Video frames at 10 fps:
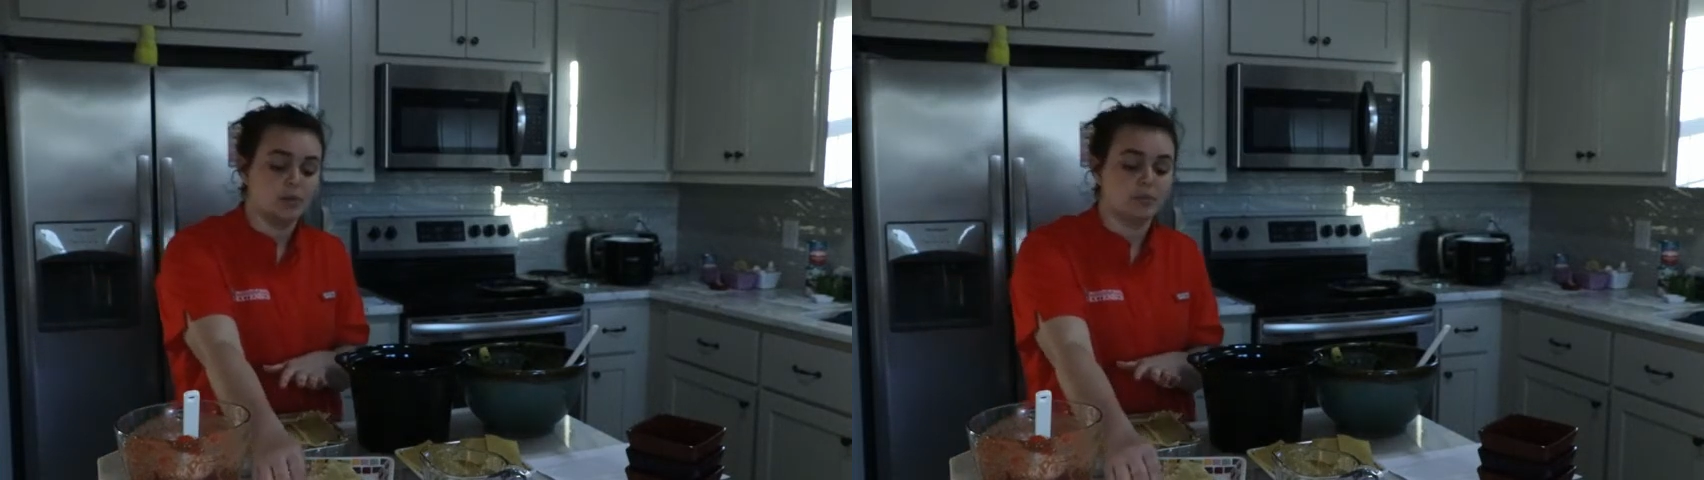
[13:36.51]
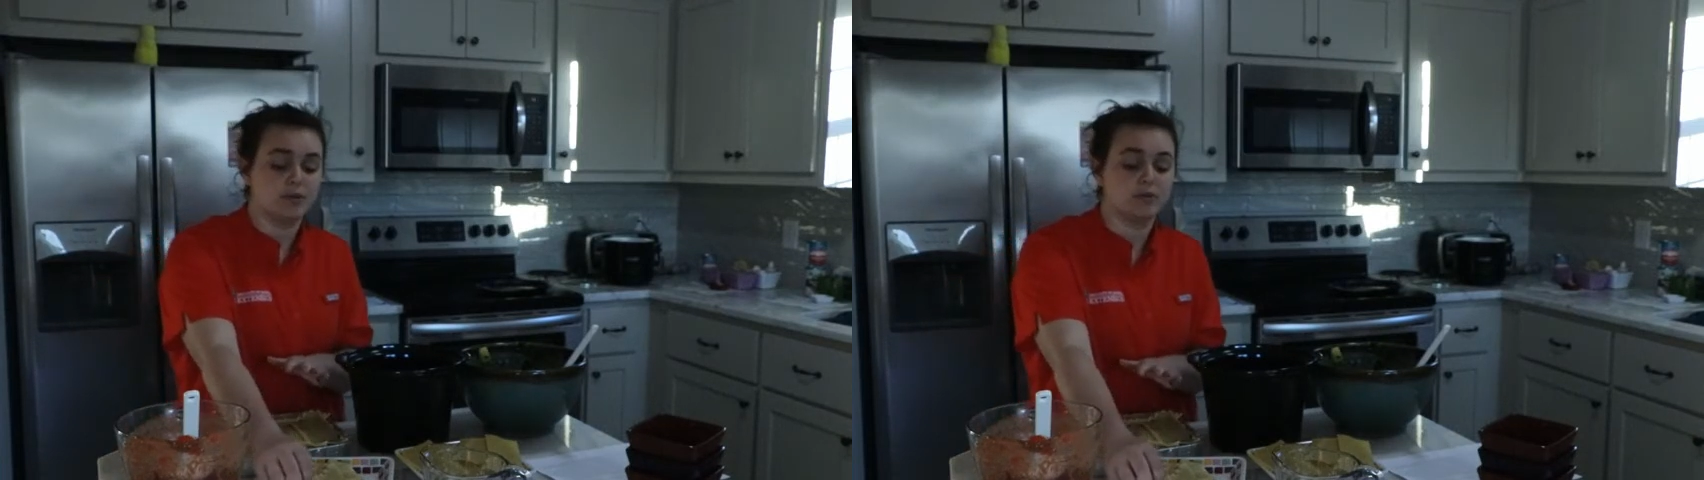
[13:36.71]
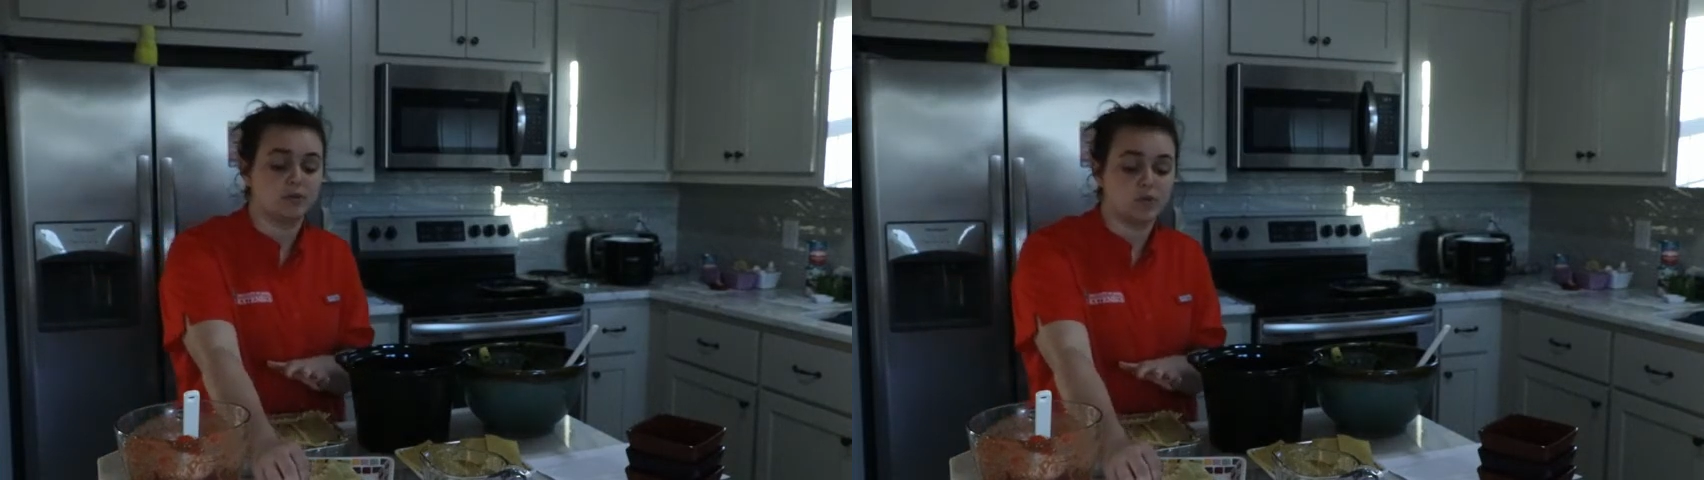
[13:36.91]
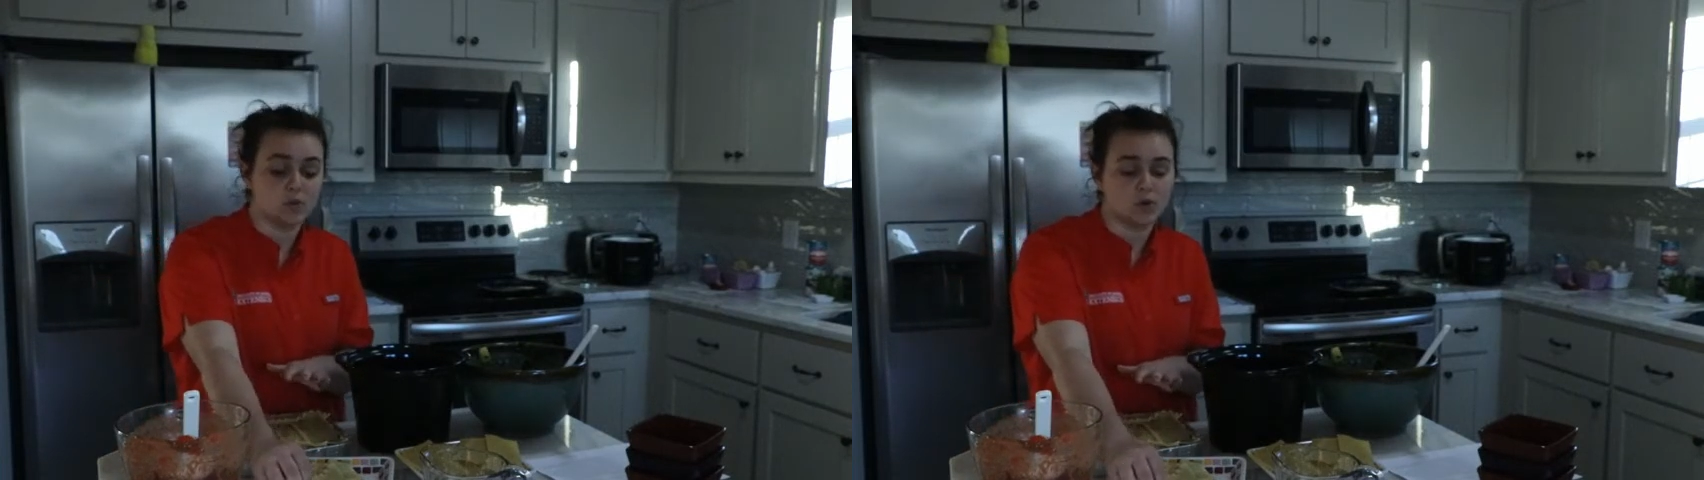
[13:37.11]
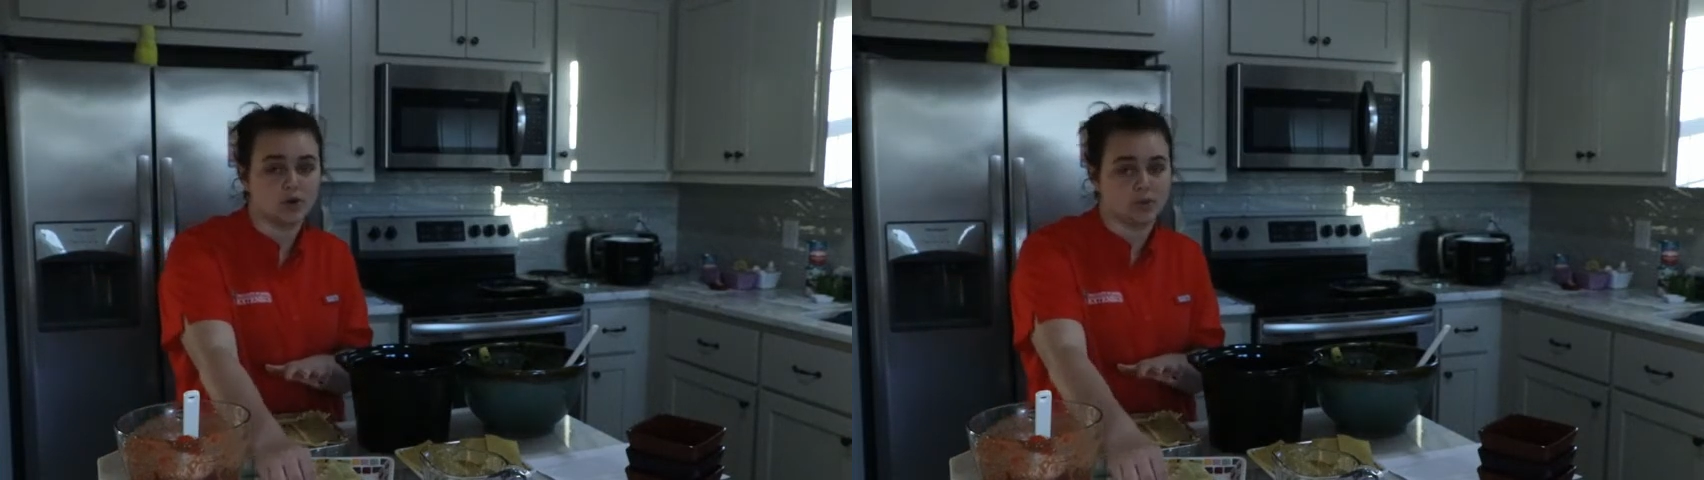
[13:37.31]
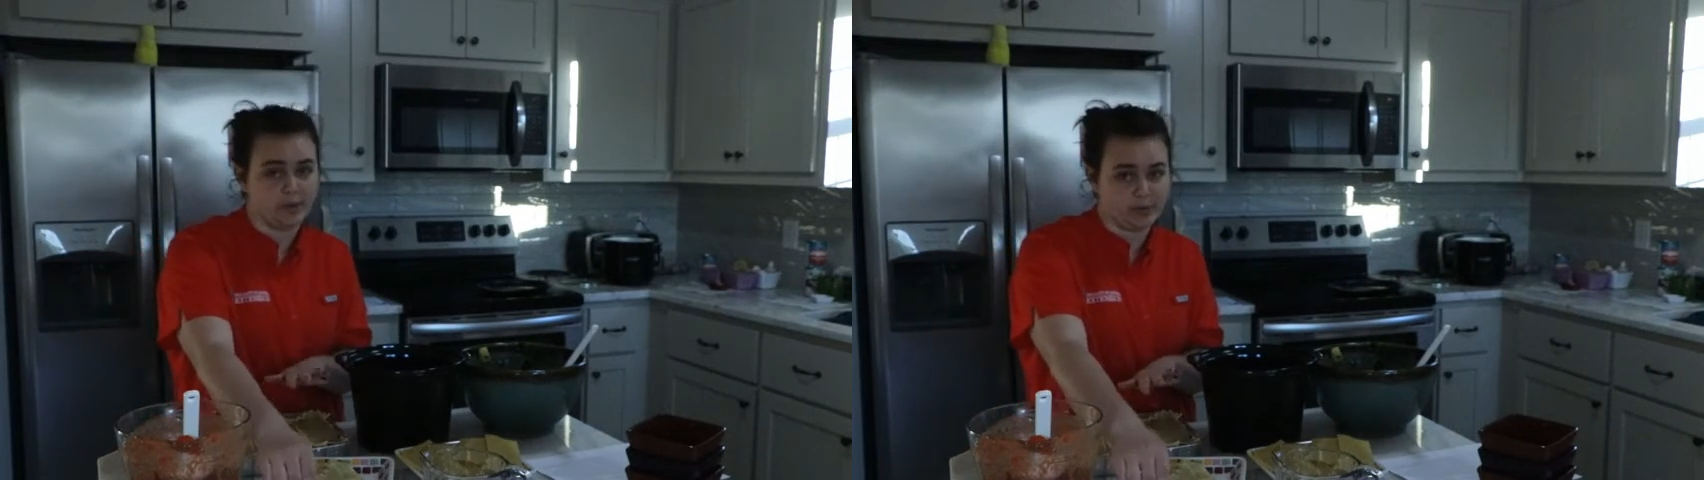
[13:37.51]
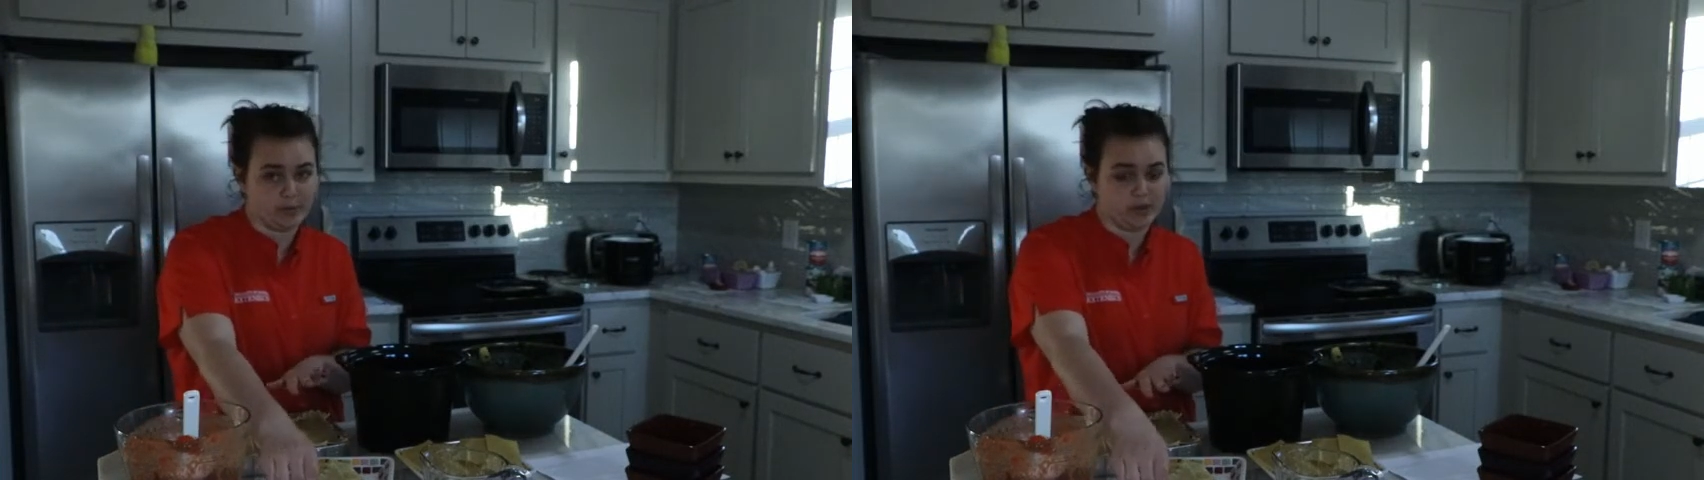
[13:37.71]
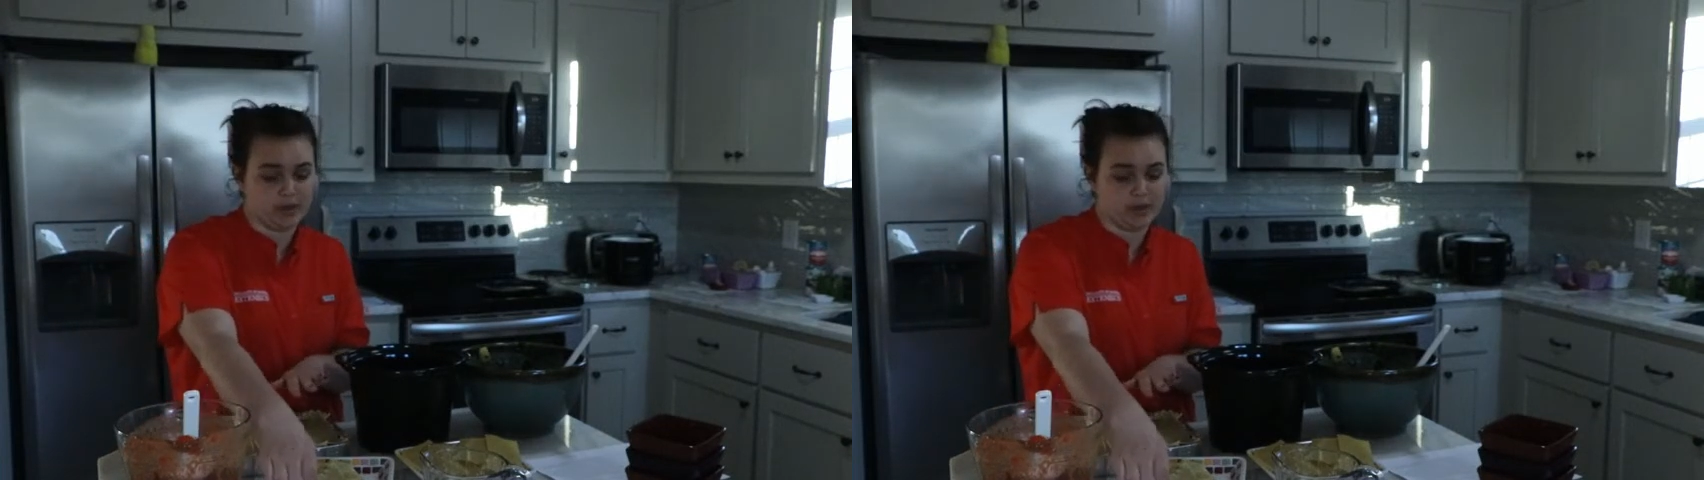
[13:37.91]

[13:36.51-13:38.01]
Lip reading: before we put